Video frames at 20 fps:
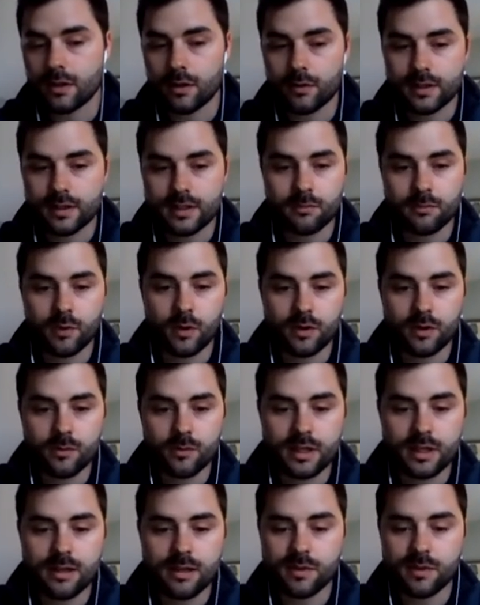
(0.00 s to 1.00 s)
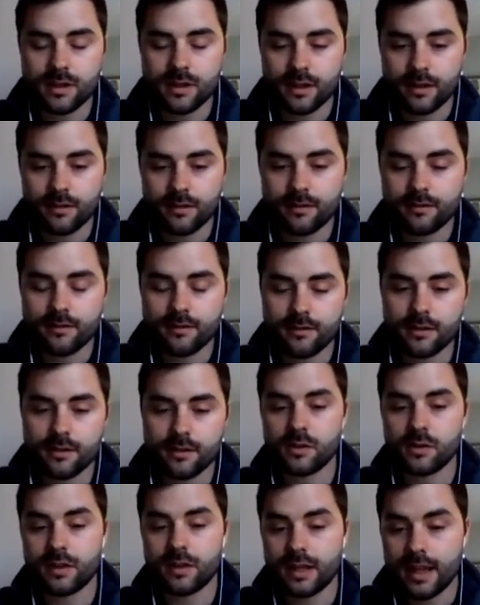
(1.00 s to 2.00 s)
So it's important we keep the
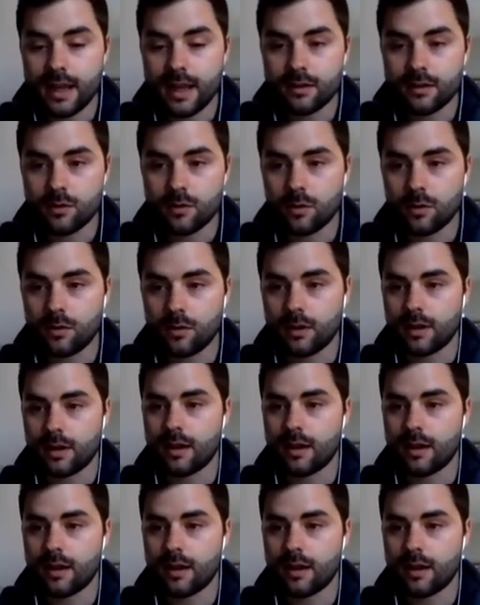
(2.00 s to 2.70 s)
drilling head cool,